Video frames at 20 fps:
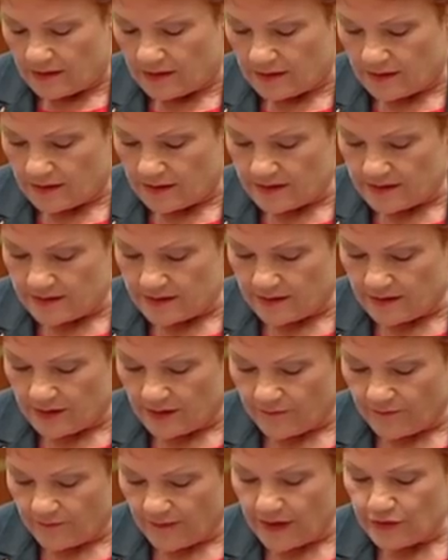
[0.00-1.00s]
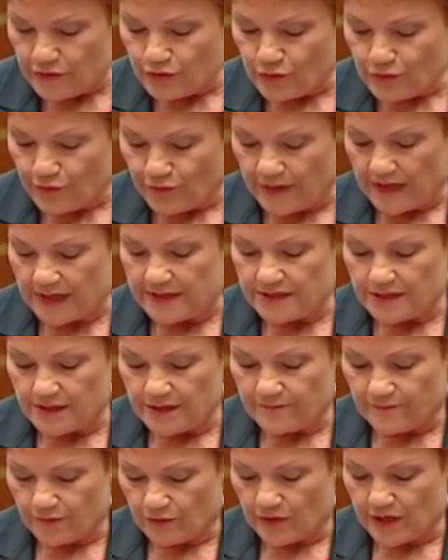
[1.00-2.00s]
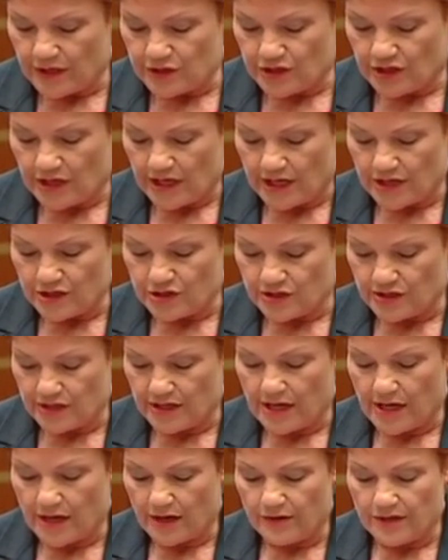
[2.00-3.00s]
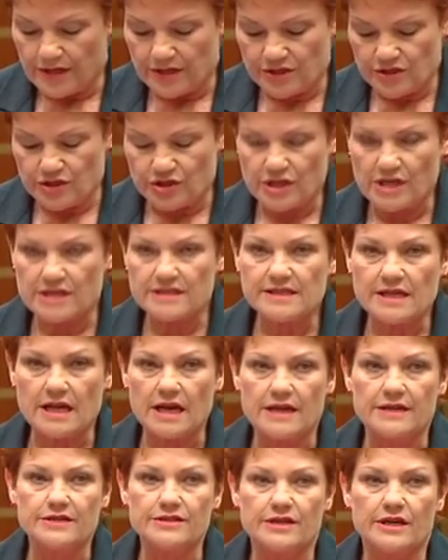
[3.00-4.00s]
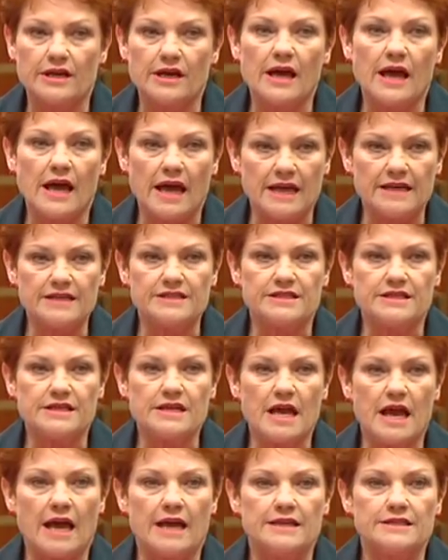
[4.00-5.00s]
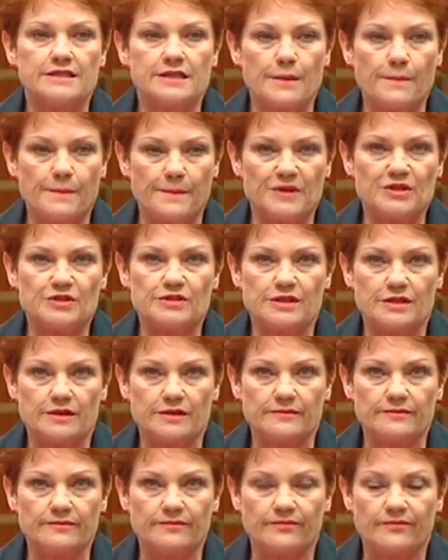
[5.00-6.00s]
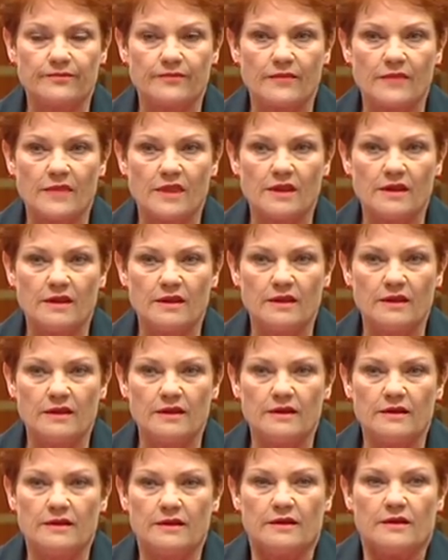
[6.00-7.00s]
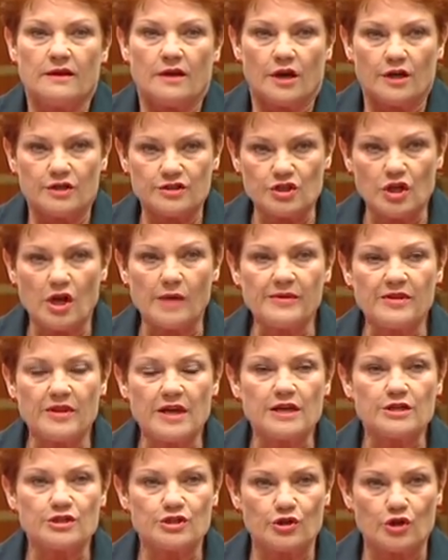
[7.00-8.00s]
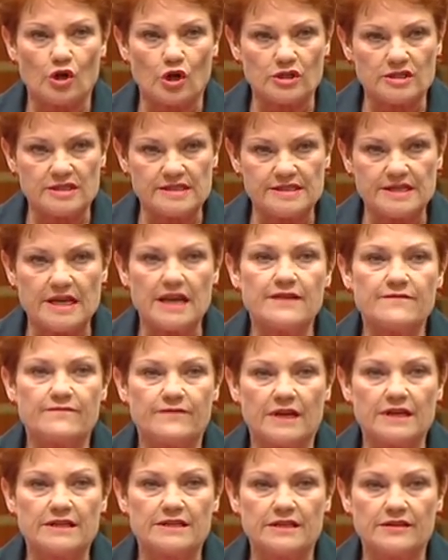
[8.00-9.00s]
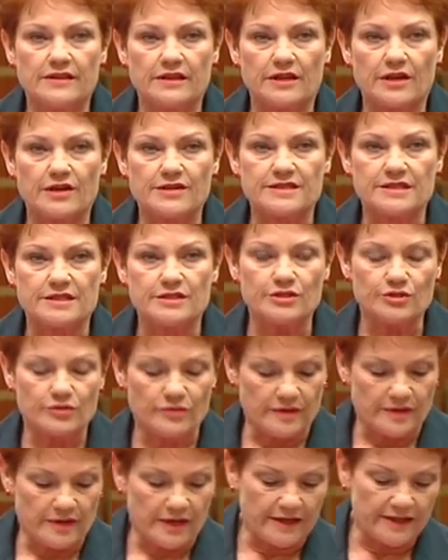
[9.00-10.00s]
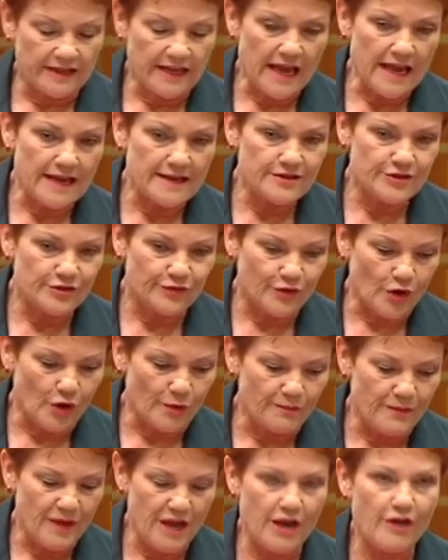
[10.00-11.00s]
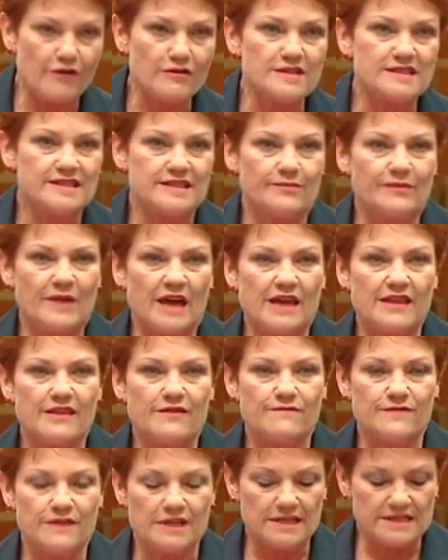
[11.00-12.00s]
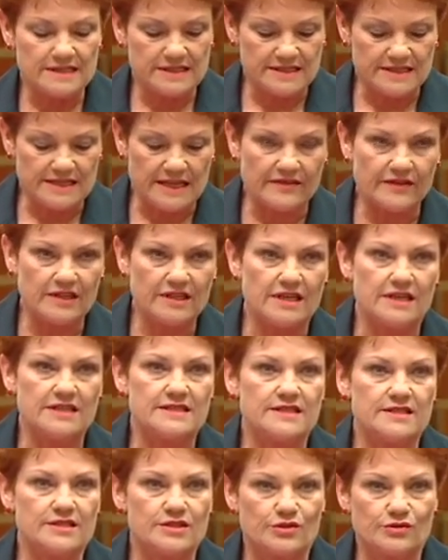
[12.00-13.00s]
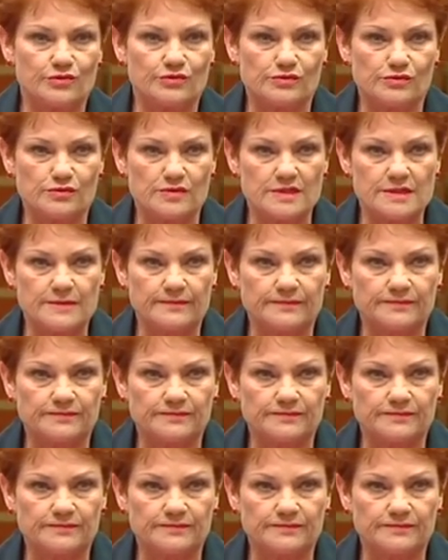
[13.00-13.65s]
the federal funding for education now is just under $88 billion. On top of that, you've got state funding that goes into it, and then again you've got parents that pay their fees to send their kids to schools.